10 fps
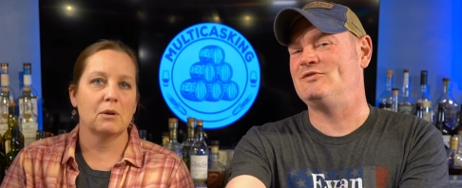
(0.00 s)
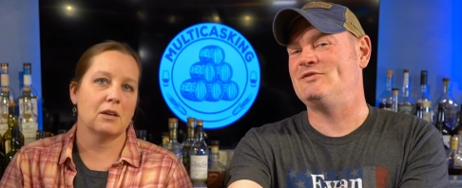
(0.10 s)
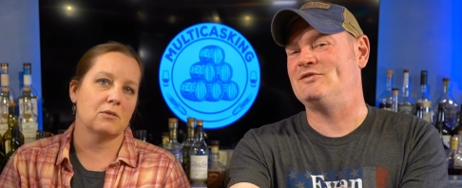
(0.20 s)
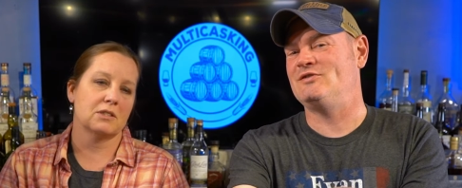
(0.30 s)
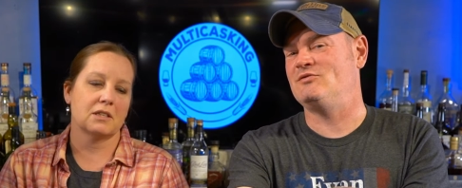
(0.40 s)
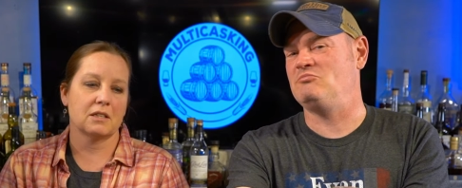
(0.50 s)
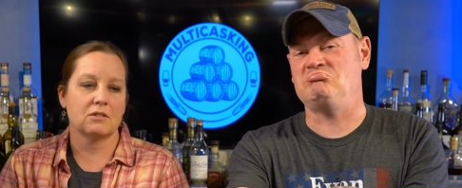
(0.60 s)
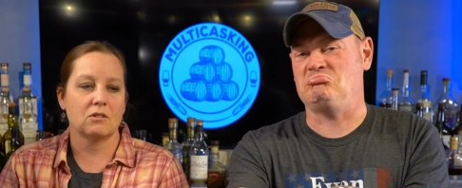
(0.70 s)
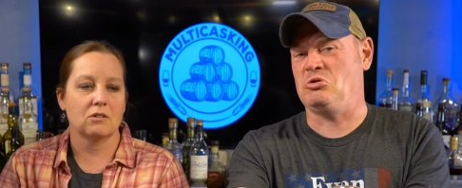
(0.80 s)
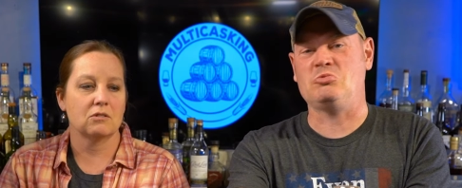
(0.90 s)
Speaker 1: how the rest of that
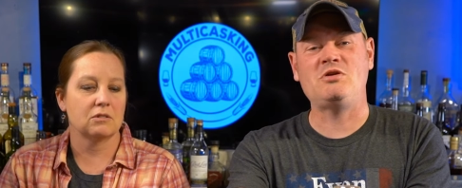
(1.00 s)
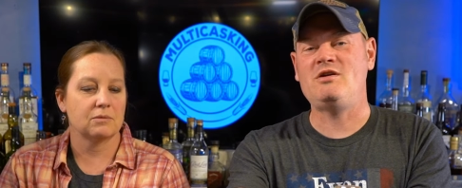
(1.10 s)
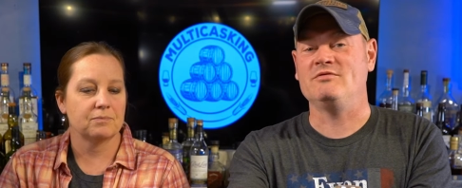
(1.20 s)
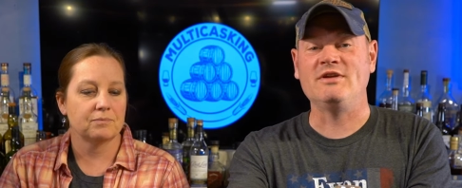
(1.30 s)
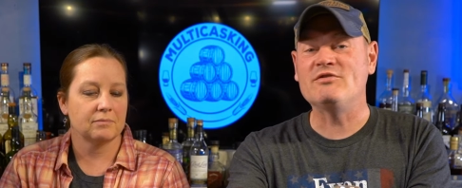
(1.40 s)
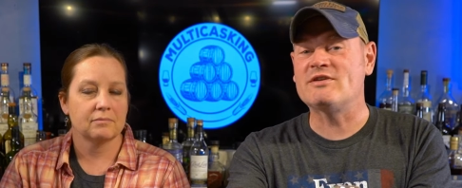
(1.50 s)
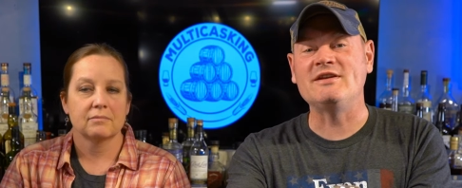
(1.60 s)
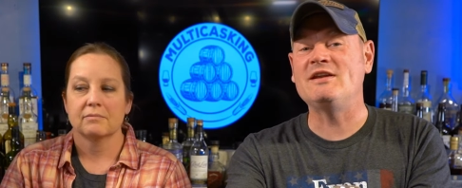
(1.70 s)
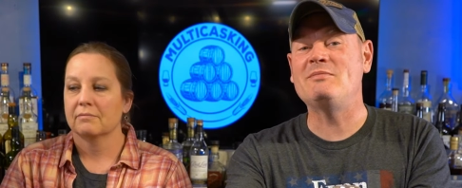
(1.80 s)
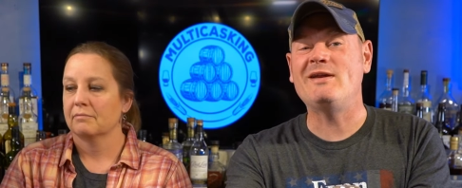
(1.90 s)
song
Speaker 2: goes. Okay, neither
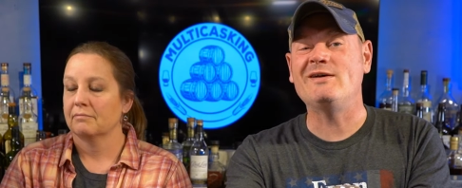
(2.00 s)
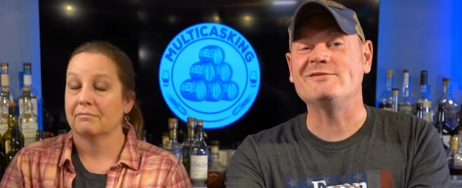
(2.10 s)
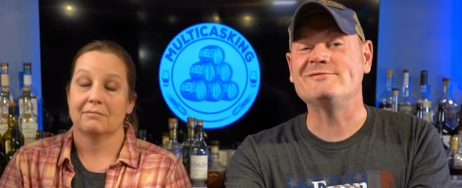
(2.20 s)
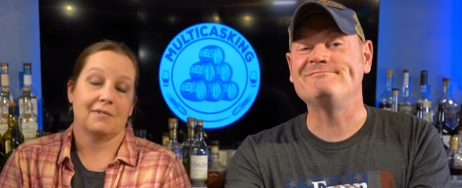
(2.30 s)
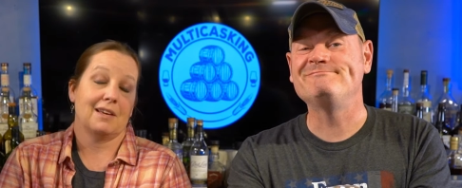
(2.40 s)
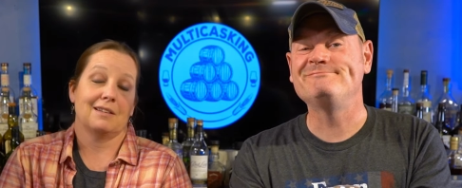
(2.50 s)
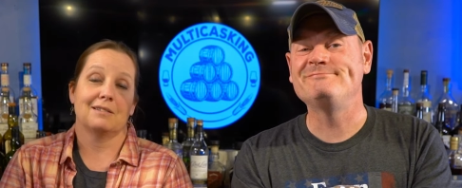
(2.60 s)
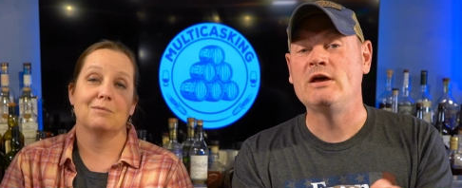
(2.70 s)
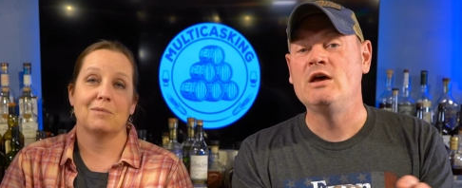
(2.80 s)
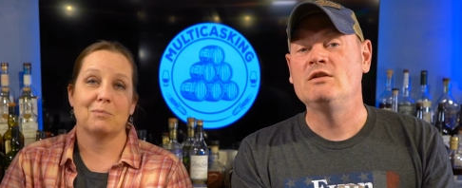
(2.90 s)
can anybody else.
Speaker 1: Yeah,
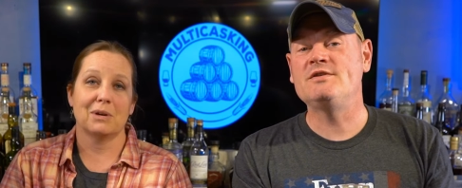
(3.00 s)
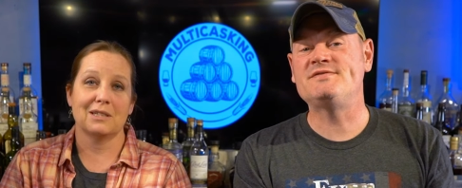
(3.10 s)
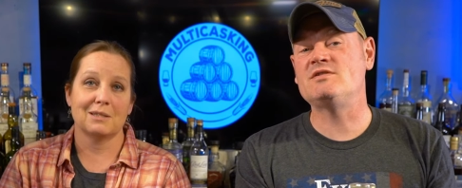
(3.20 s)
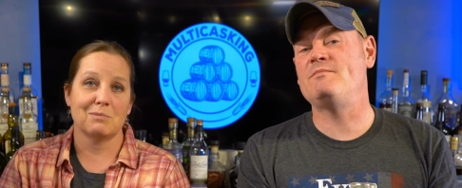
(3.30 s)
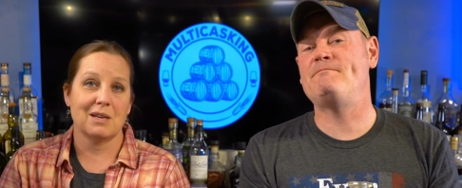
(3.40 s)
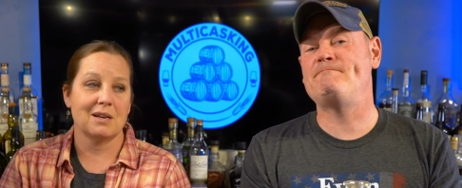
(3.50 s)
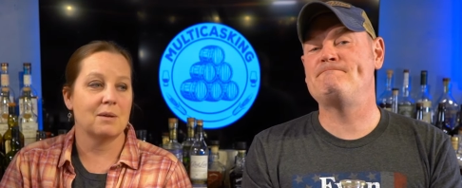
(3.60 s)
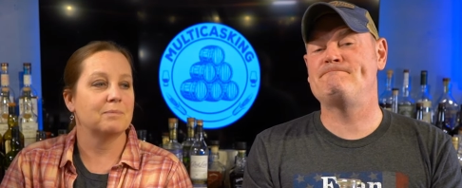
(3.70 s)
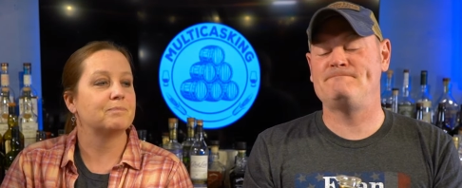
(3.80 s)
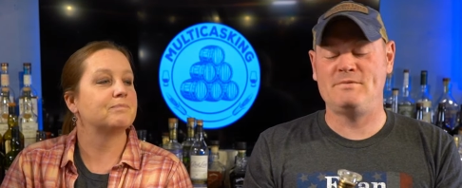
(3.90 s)
little single,
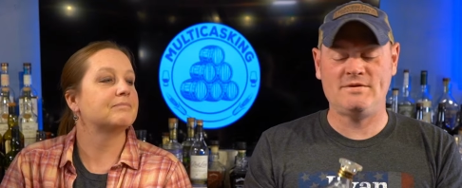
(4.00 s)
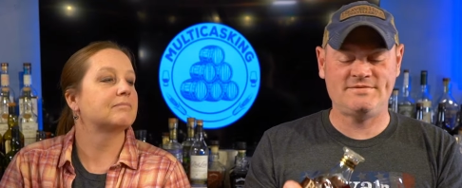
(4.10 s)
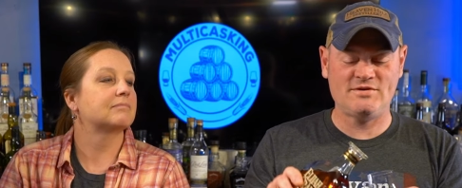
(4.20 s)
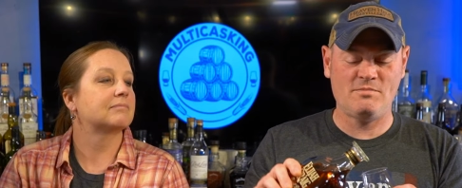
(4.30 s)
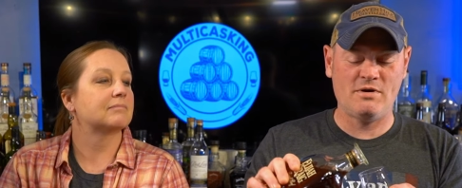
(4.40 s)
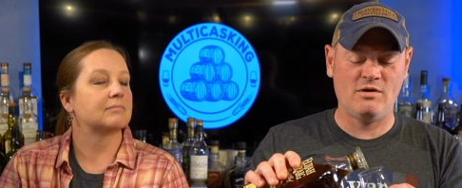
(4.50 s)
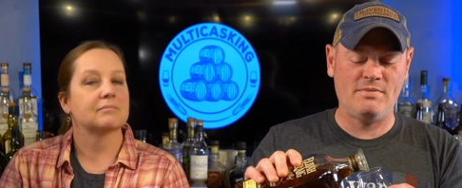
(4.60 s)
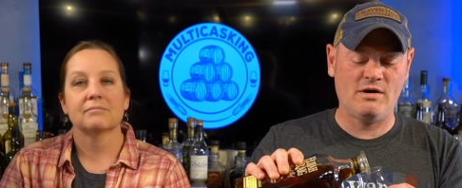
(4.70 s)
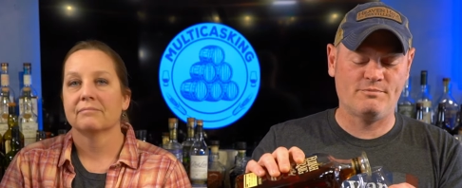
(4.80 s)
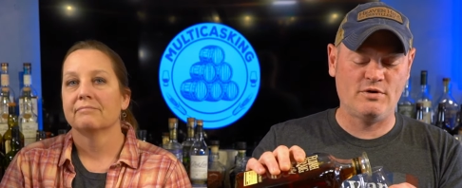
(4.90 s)
Speaker 2: little single barrel
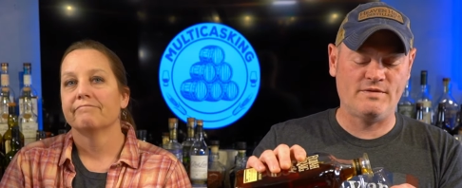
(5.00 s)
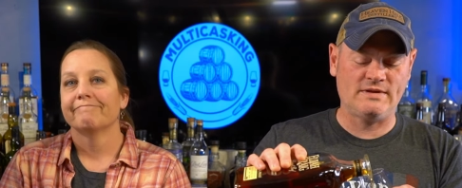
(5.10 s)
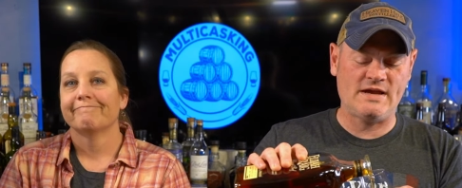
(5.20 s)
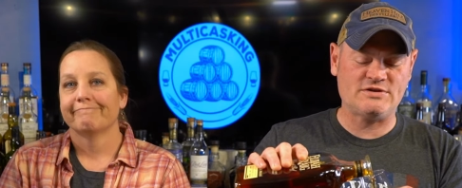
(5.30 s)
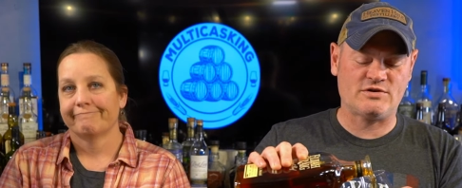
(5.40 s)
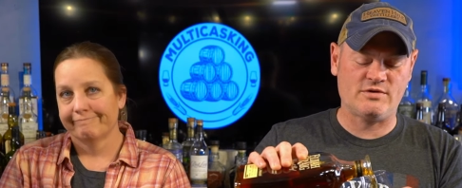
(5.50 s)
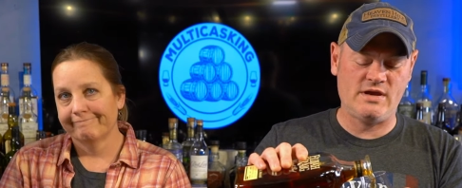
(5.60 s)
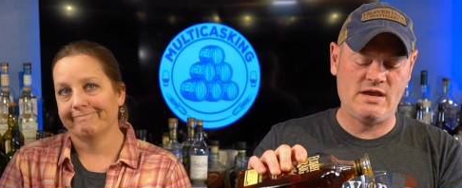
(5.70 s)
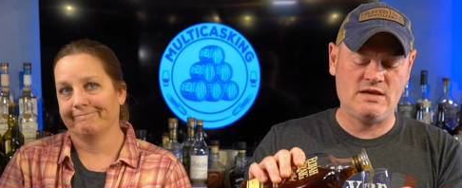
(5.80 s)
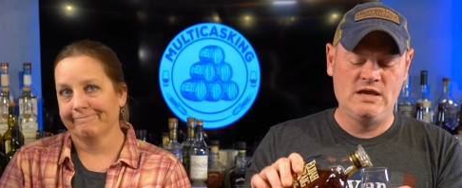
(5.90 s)
barrel proof of Elijah
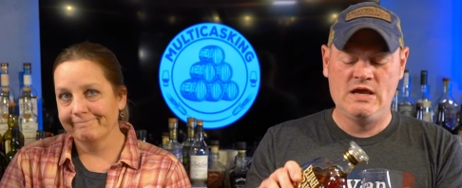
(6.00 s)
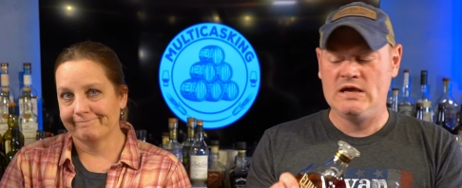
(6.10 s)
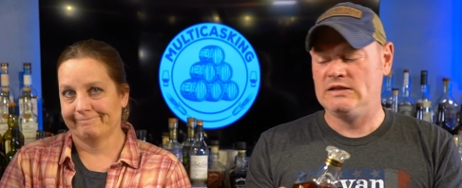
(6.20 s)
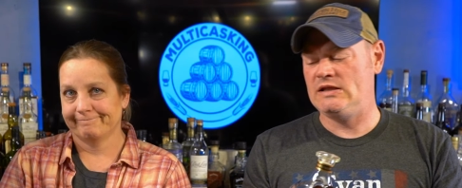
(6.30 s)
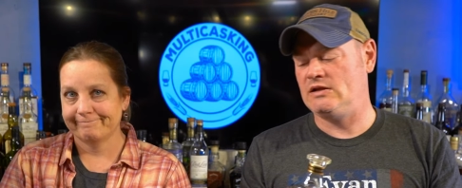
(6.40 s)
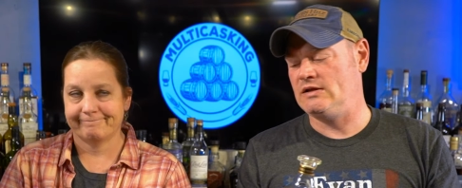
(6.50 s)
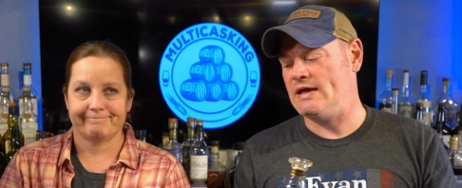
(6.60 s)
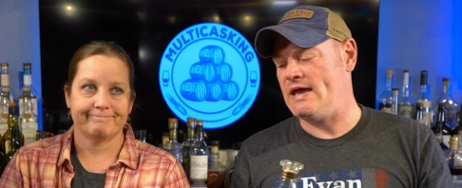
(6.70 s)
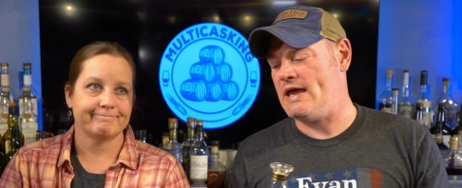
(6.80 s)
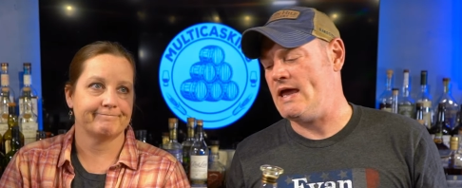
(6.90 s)
Craig. Little
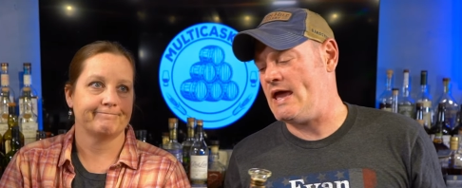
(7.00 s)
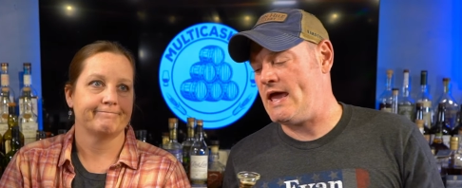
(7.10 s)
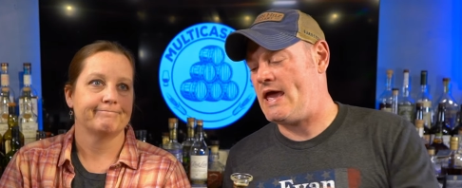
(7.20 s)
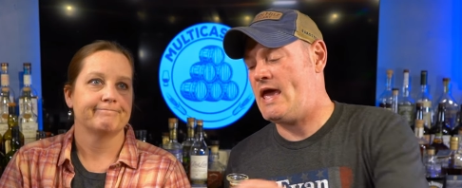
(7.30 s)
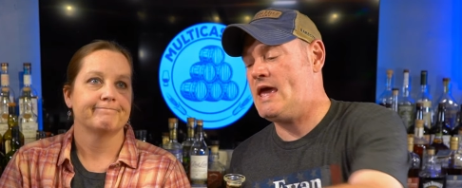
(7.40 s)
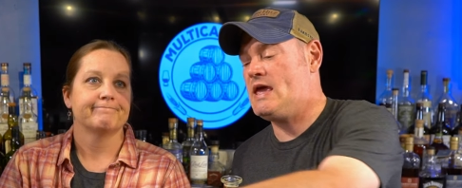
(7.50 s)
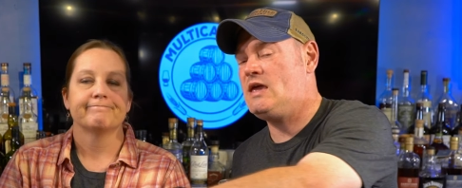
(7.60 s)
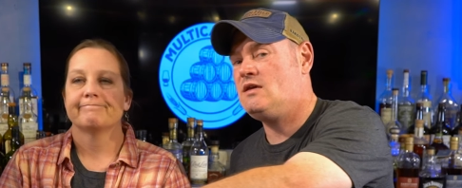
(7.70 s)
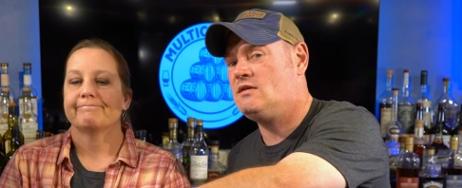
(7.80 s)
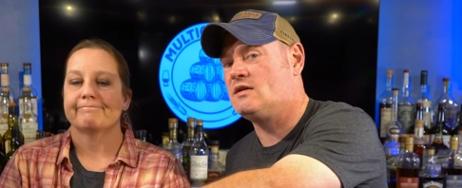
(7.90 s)

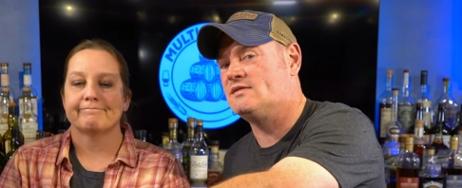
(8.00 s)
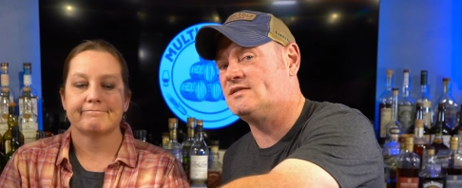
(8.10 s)
A, because